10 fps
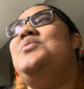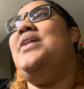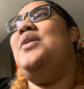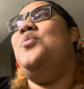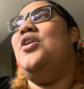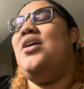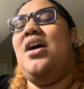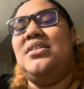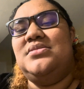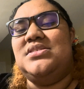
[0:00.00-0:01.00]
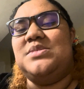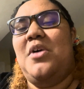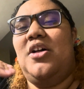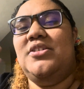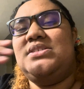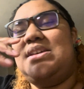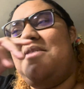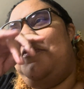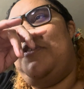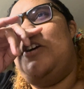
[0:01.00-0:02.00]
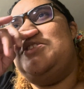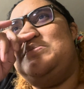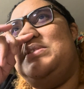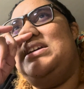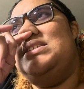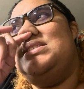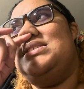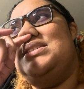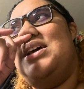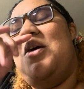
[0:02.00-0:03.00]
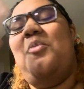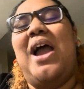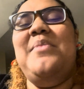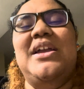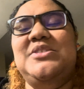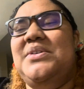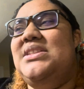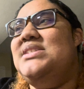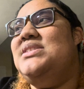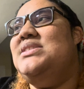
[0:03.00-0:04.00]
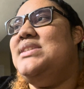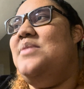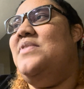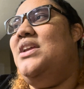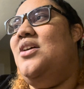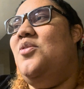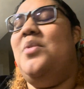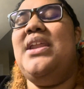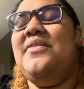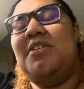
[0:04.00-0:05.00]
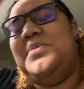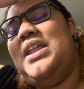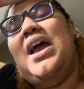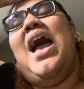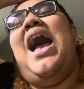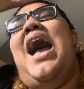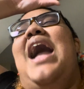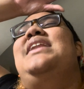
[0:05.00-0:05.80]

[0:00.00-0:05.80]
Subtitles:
like work on smaller stuff first because why am I doing this in the same video? Whatever. But I